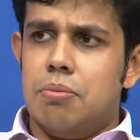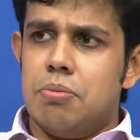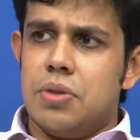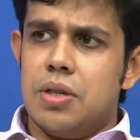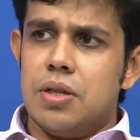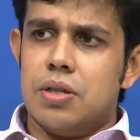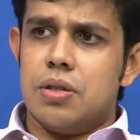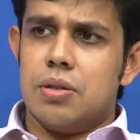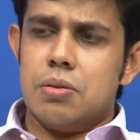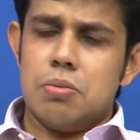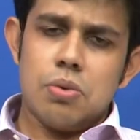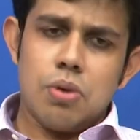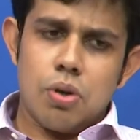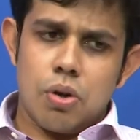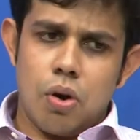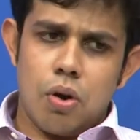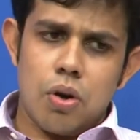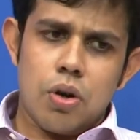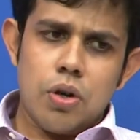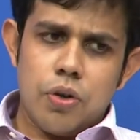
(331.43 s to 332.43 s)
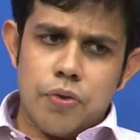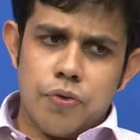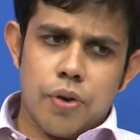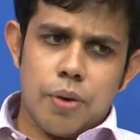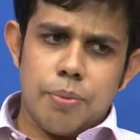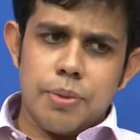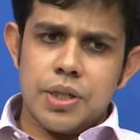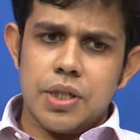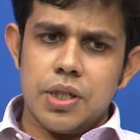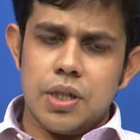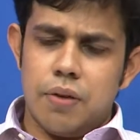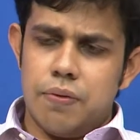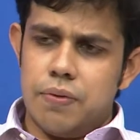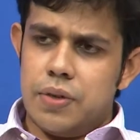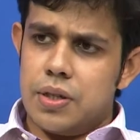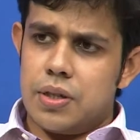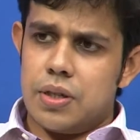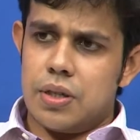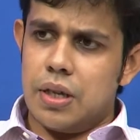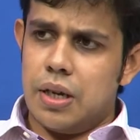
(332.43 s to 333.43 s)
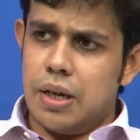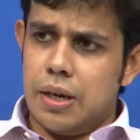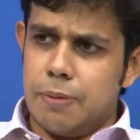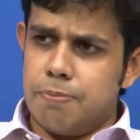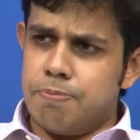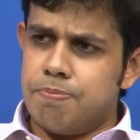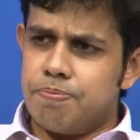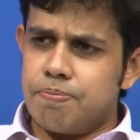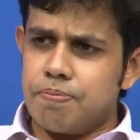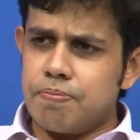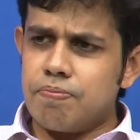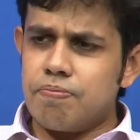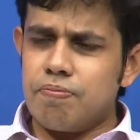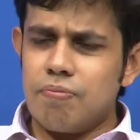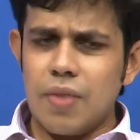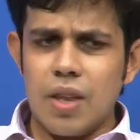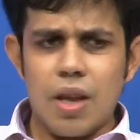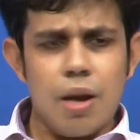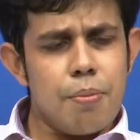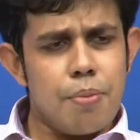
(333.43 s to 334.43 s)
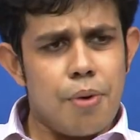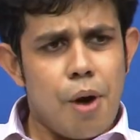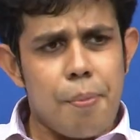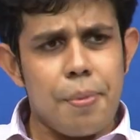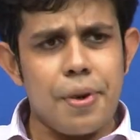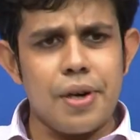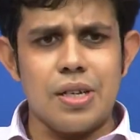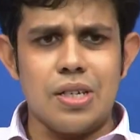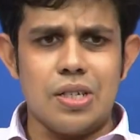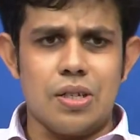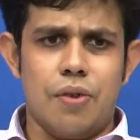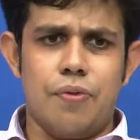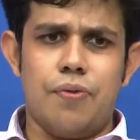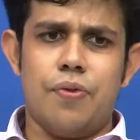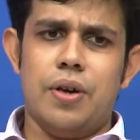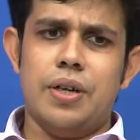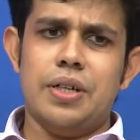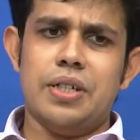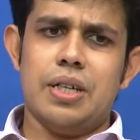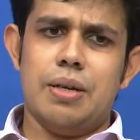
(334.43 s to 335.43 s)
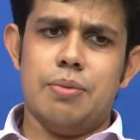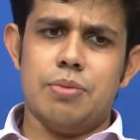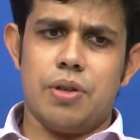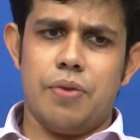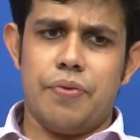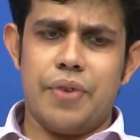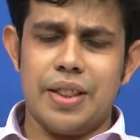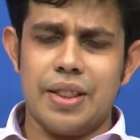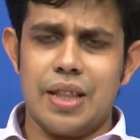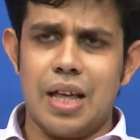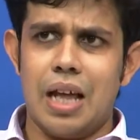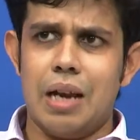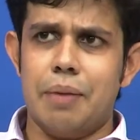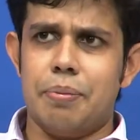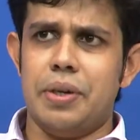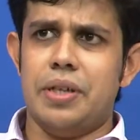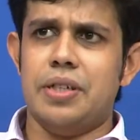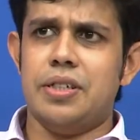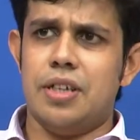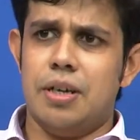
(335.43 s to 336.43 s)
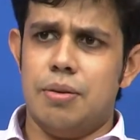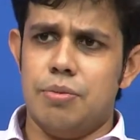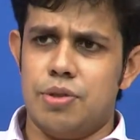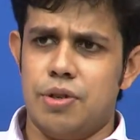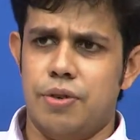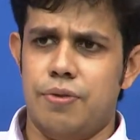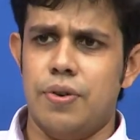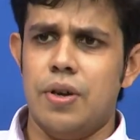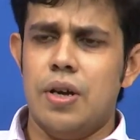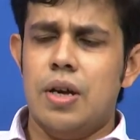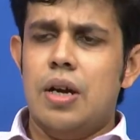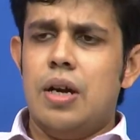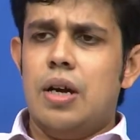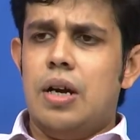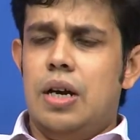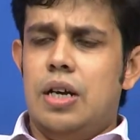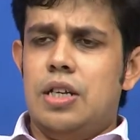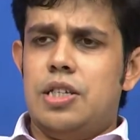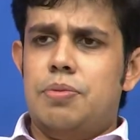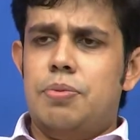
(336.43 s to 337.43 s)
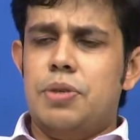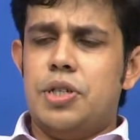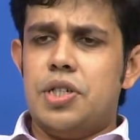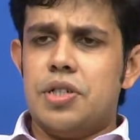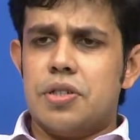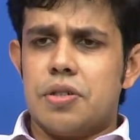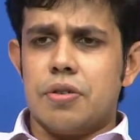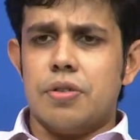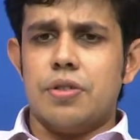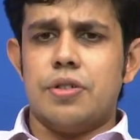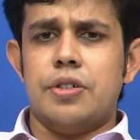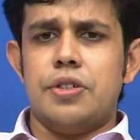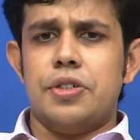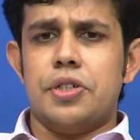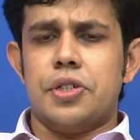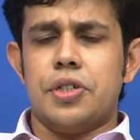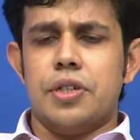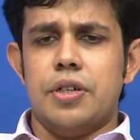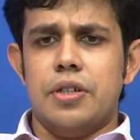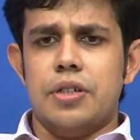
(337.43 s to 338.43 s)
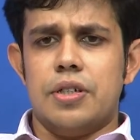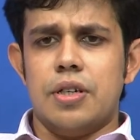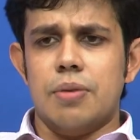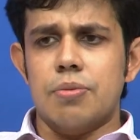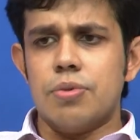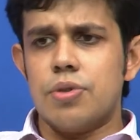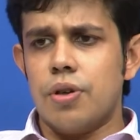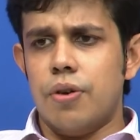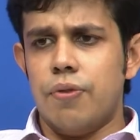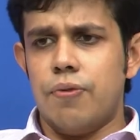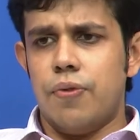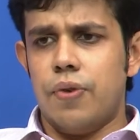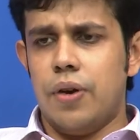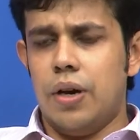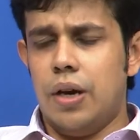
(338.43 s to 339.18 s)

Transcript: this non-uniformity of this properties of in terms of enthalpy, in terms of species concentration, in terms of